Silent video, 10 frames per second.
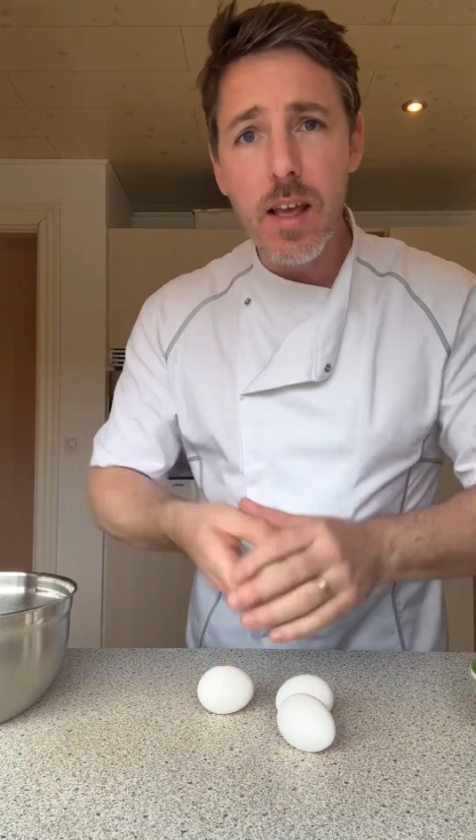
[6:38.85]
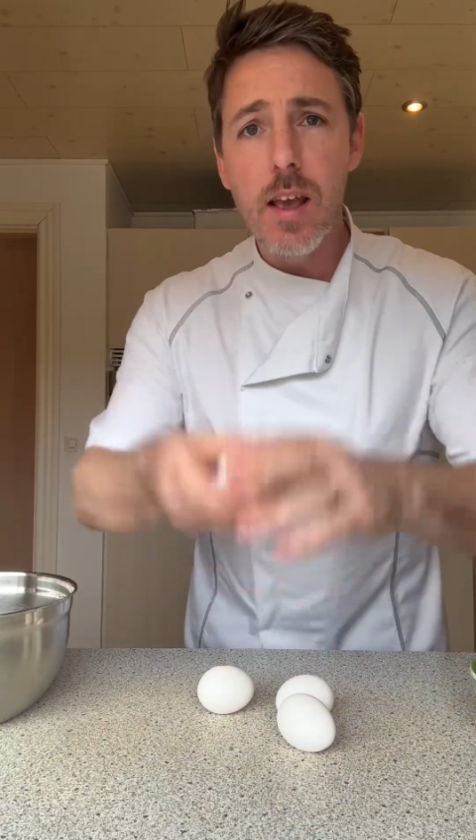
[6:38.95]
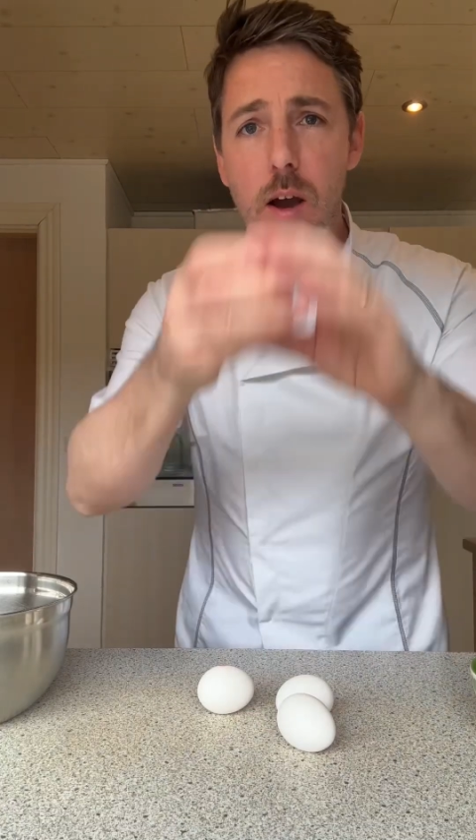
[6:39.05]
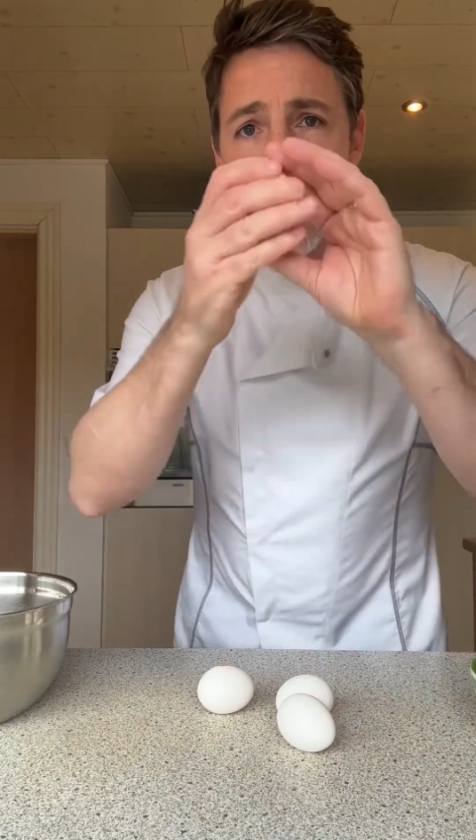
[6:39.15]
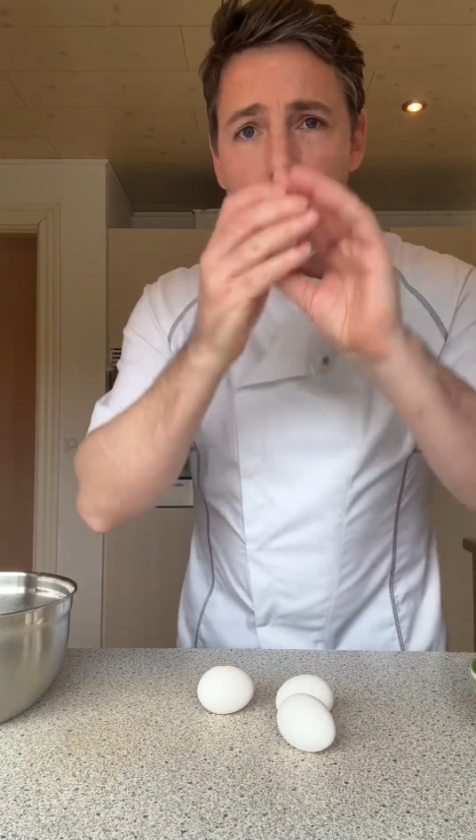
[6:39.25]

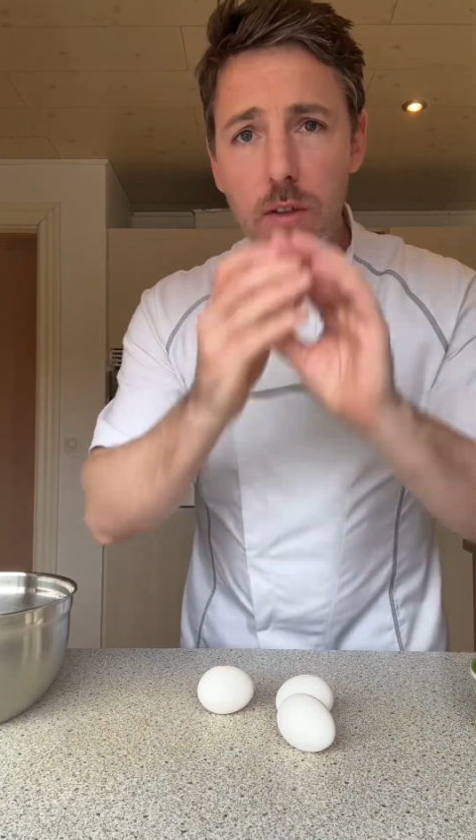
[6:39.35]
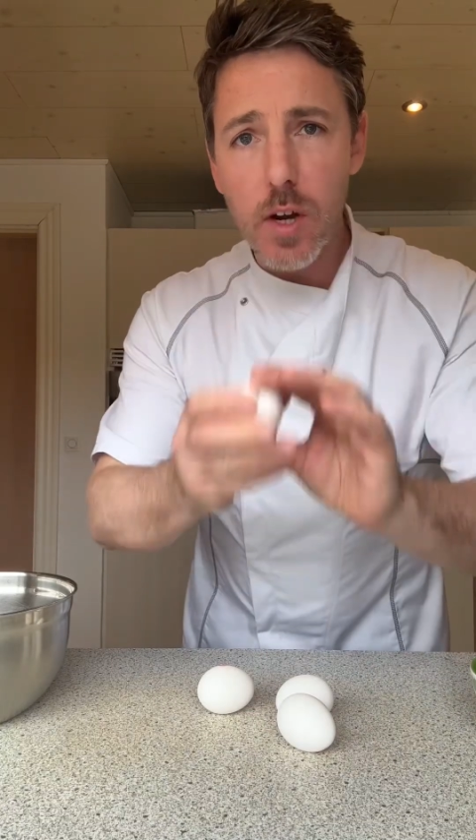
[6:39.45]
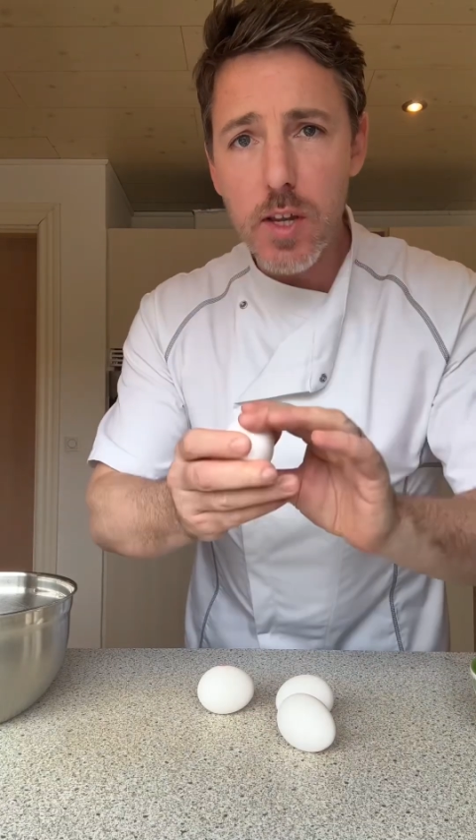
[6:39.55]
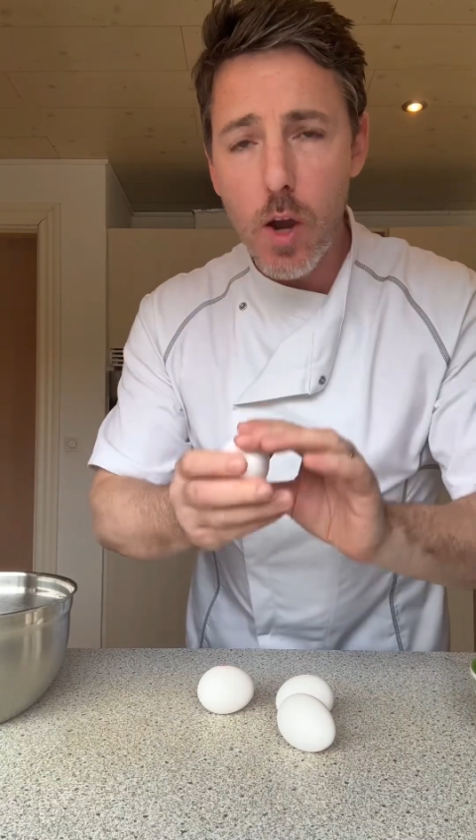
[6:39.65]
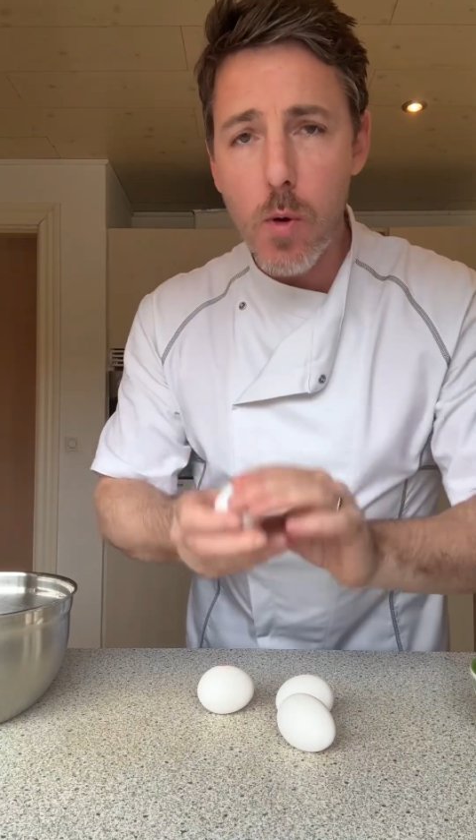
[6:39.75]
and we want our
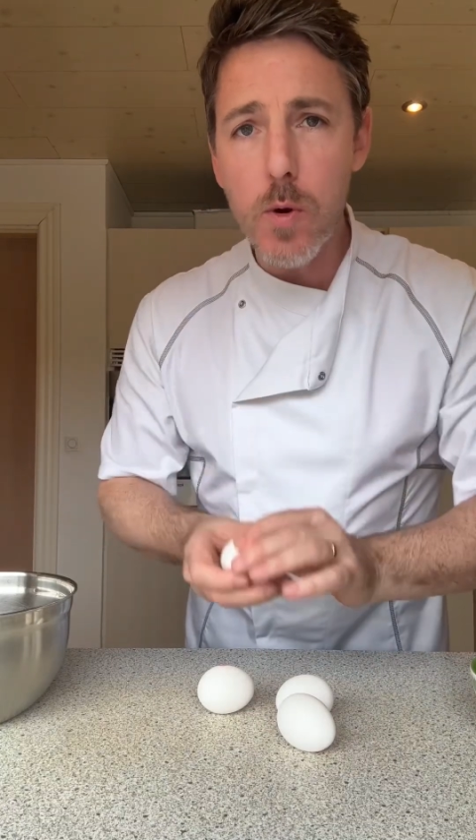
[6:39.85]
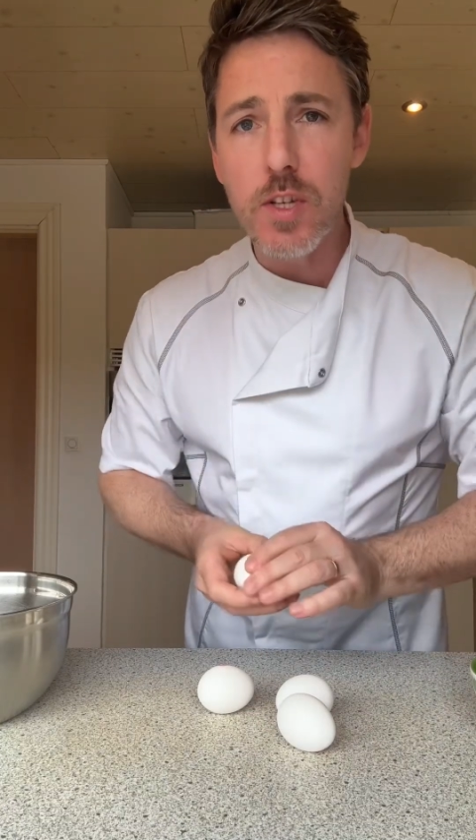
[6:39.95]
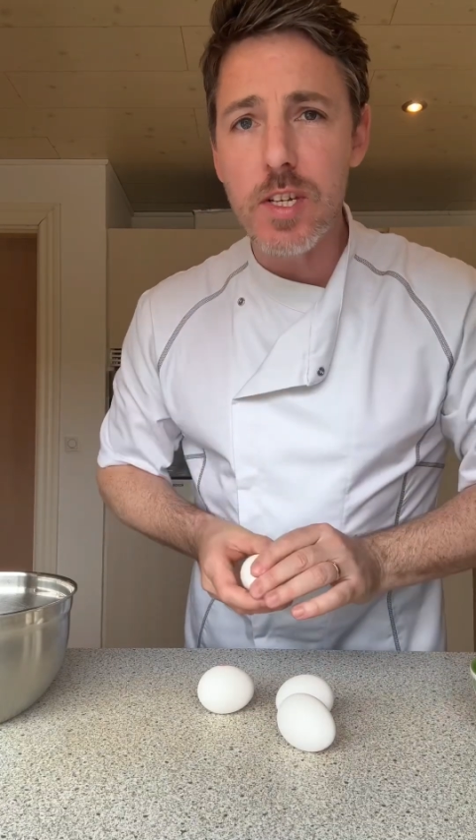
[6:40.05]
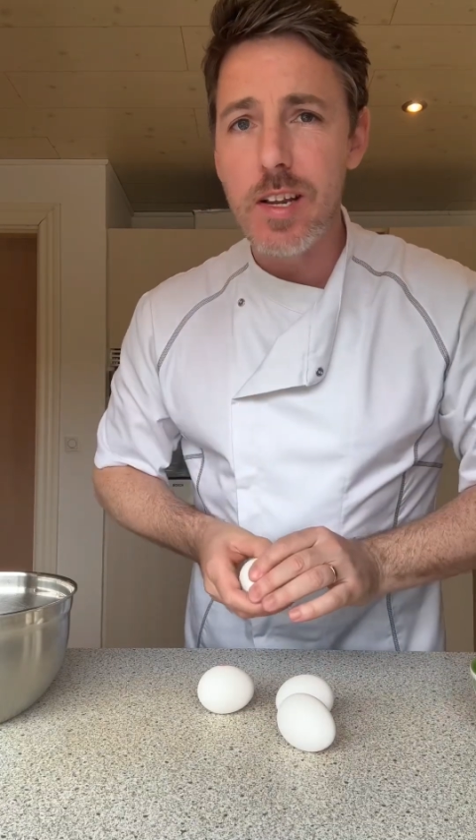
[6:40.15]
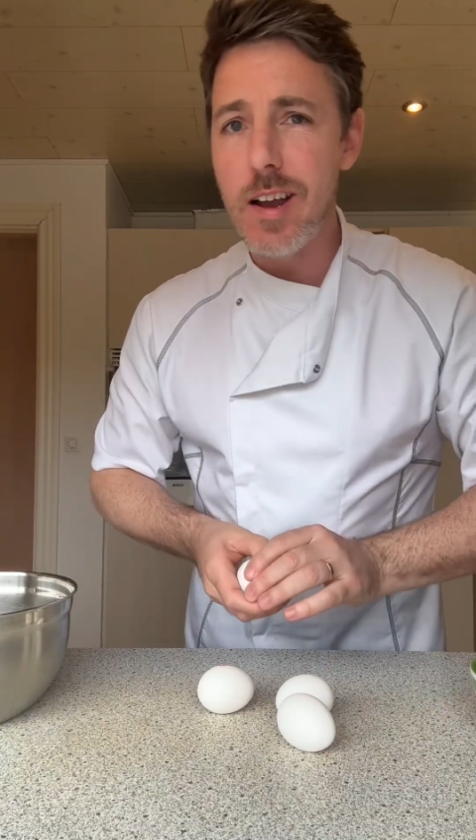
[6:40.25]

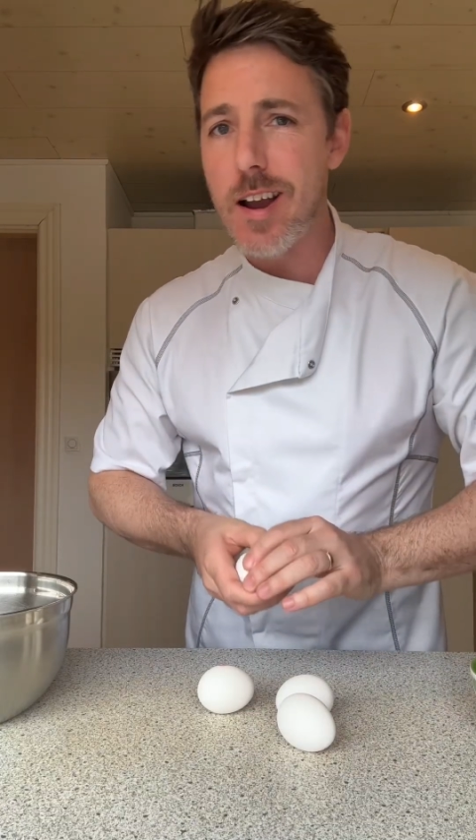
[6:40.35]
yolks,